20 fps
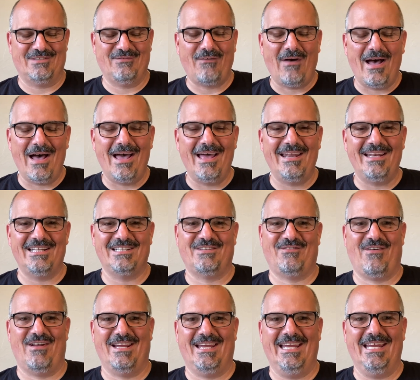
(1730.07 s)
fun, it's
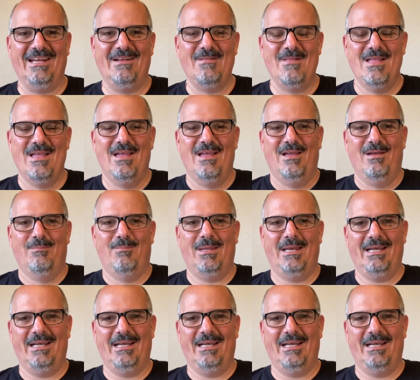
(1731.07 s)
funky. But